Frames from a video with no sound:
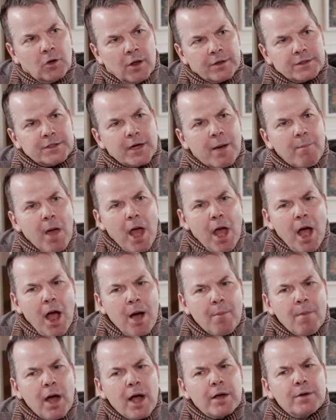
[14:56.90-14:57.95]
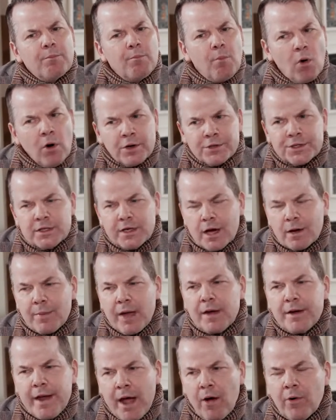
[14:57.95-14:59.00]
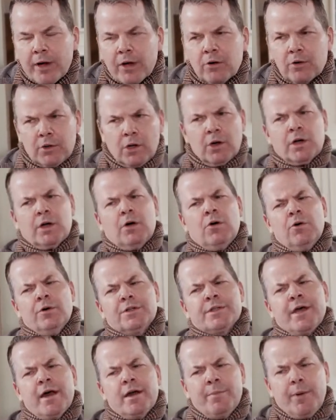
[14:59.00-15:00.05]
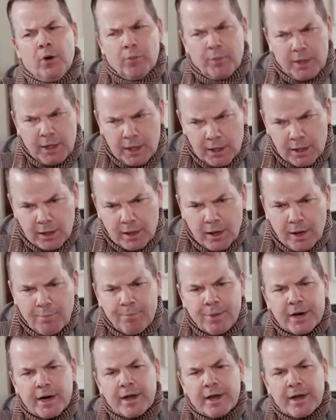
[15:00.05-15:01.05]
All the time. More as a young man, now I go, look, is that about me? But